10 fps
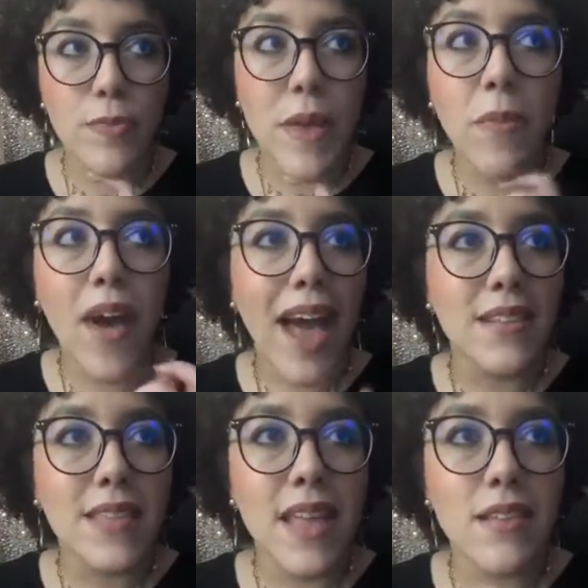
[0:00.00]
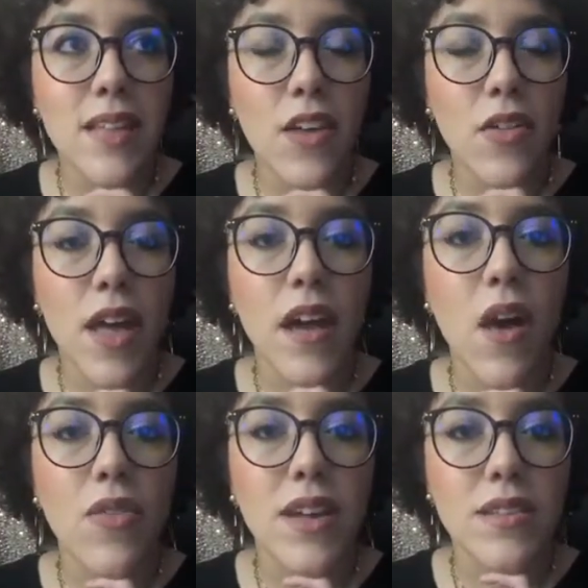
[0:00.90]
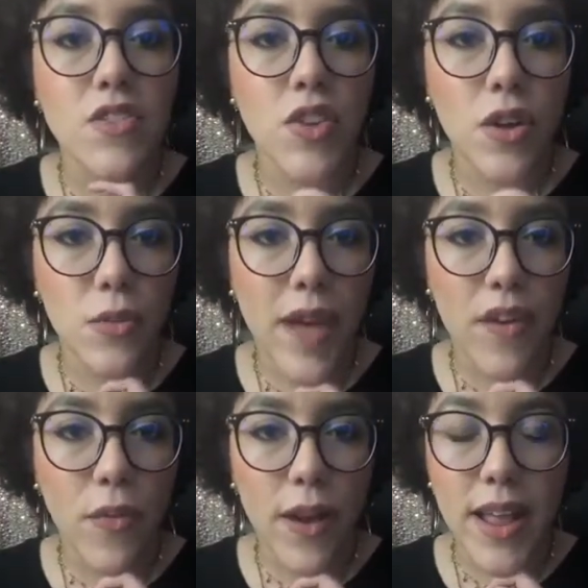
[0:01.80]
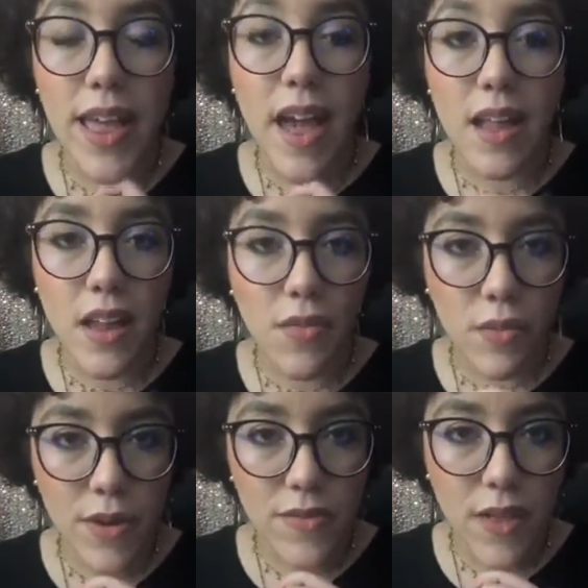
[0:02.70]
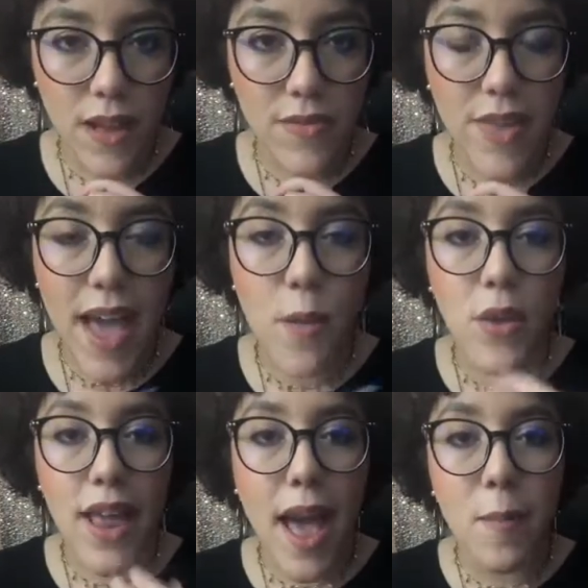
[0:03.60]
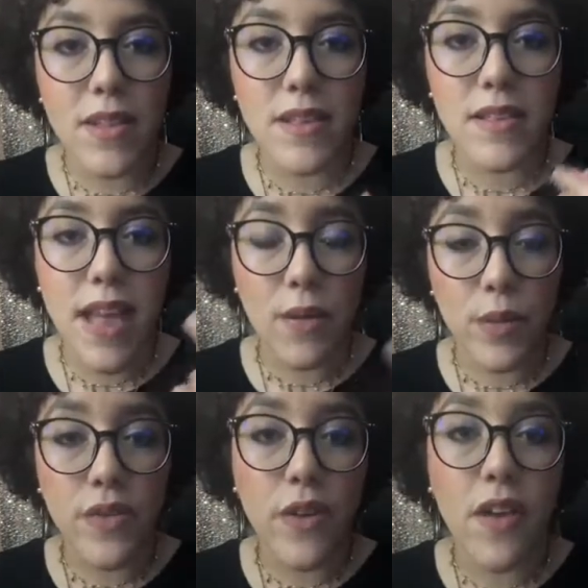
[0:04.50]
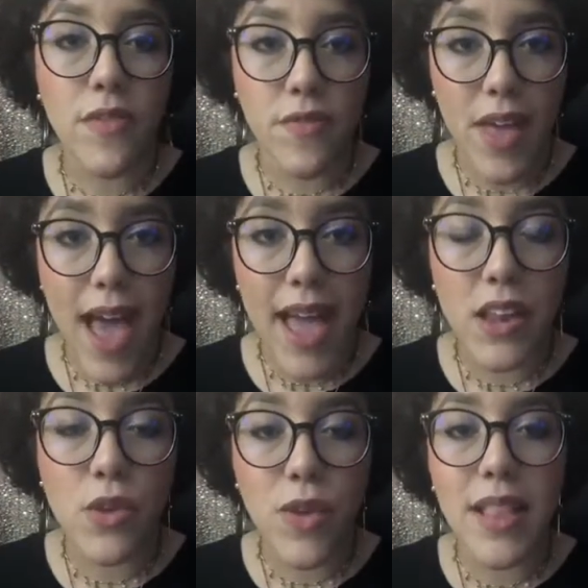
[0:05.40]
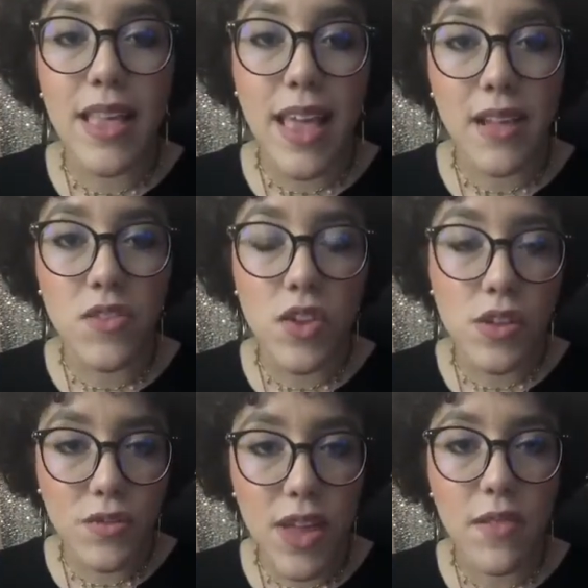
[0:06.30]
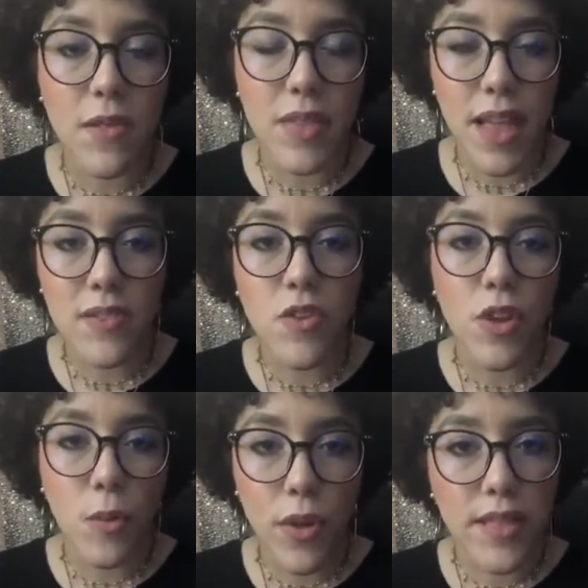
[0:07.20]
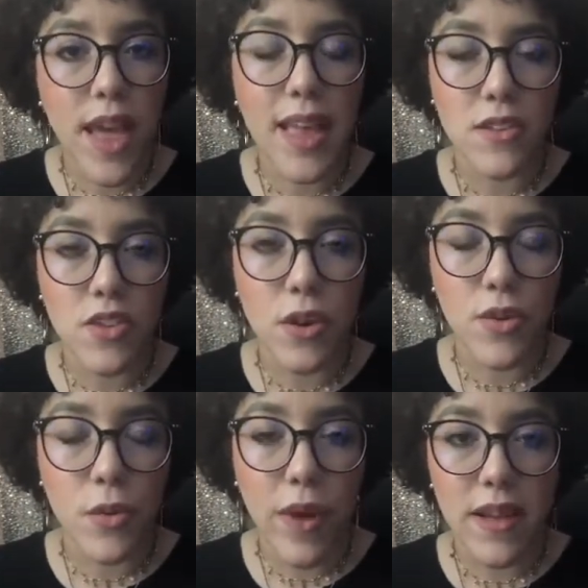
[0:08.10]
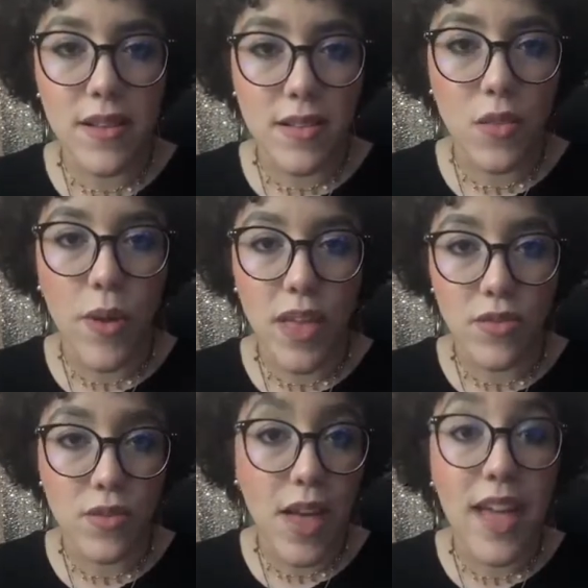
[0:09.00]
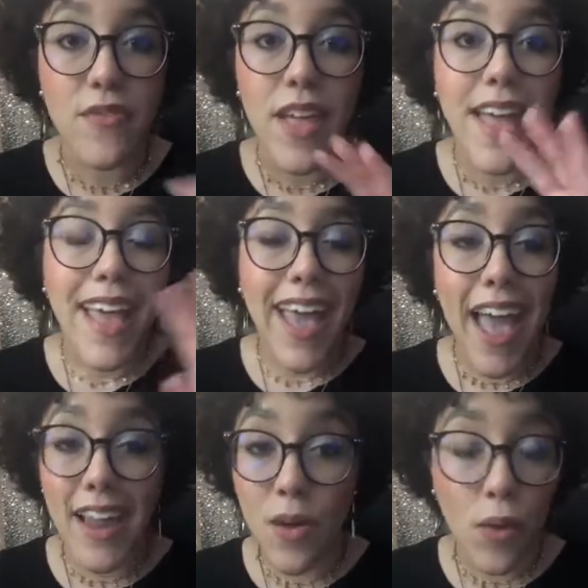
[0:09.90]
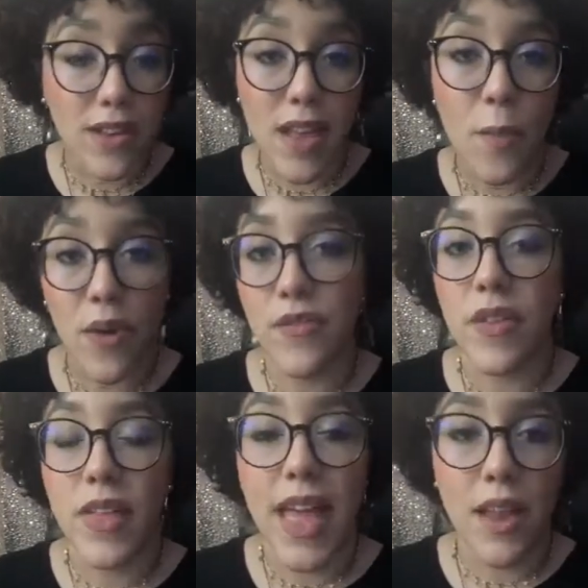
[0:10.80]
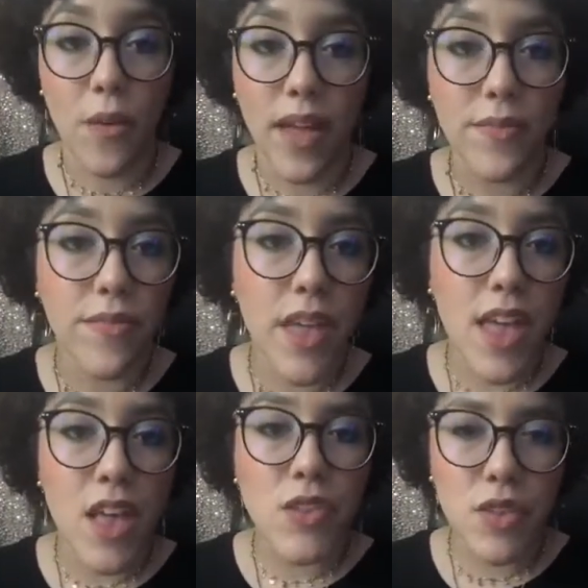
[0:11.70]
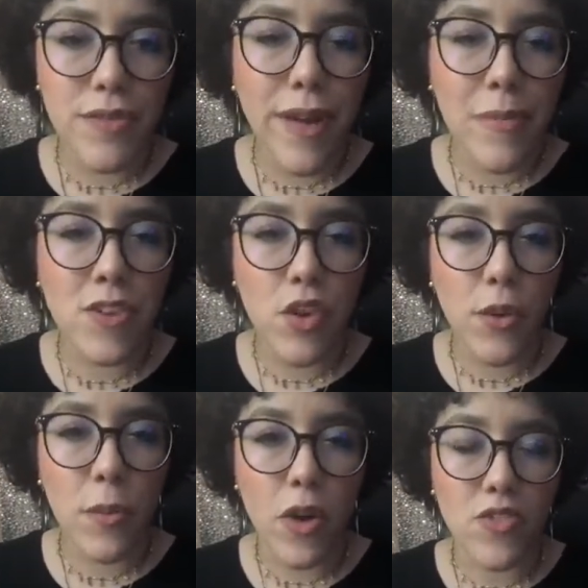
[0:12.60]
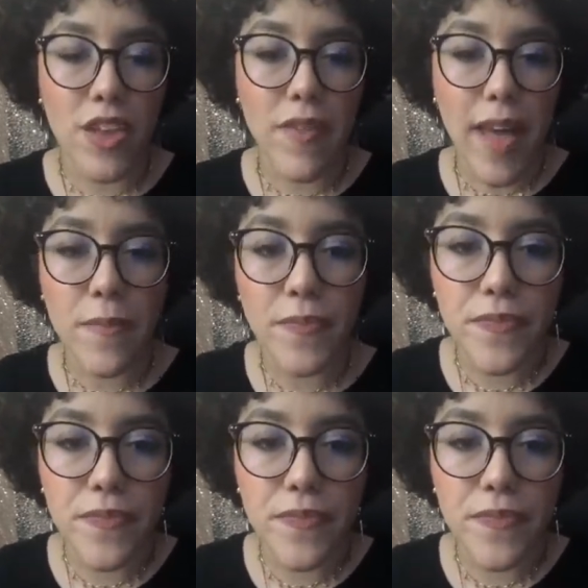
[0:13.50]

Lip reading: People ask things that you're like, oh, that's such a good way of wording it. I never would have thought of that. And what happens is I riff off of that, and you get the answer, and you download the answer, and you bring that into your own awareness and the way you do life. And it works out perfectly anyway. So it's very much a group coaching vibe.